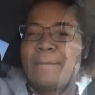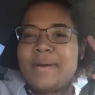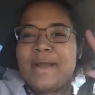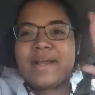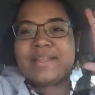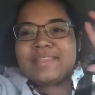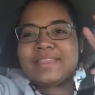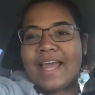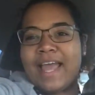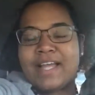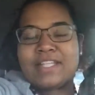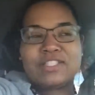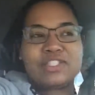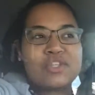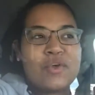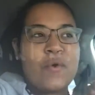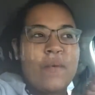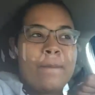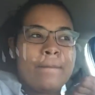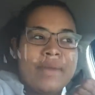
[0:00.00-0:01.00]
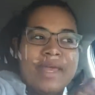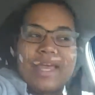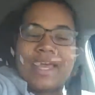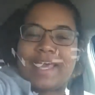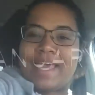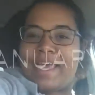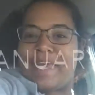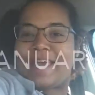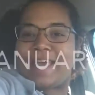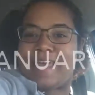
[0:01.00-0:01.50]
birthday to me!
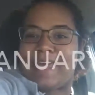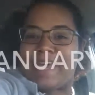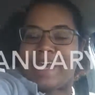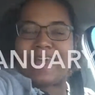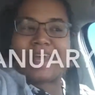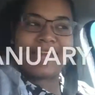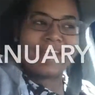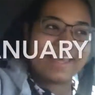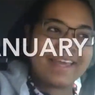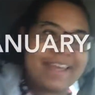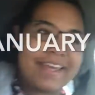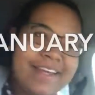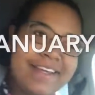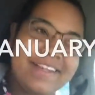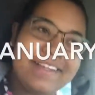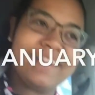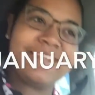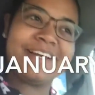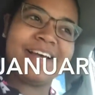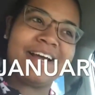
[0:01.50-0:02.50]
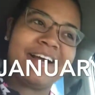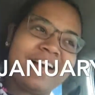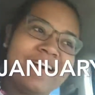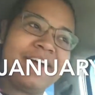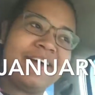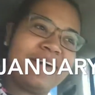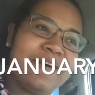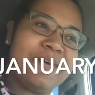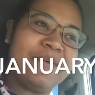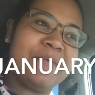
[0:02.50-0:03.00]

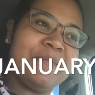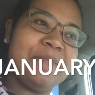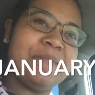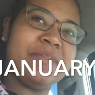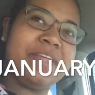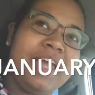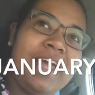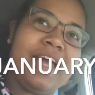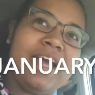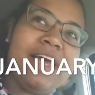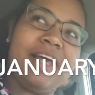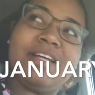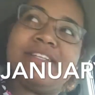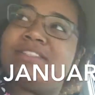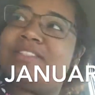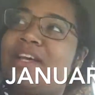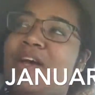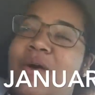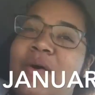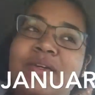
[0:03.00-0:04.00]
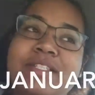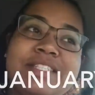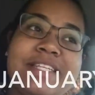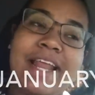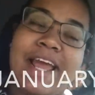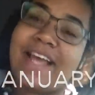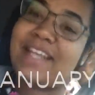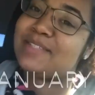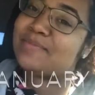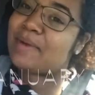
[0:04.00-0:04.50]
Um, yeah, so
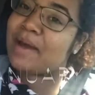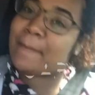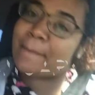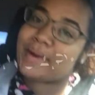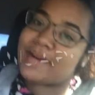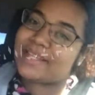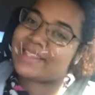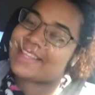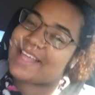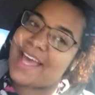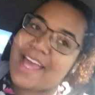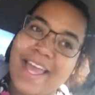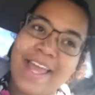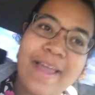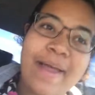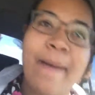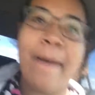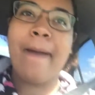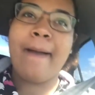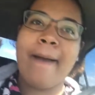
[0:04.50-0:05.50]
today is my birthday.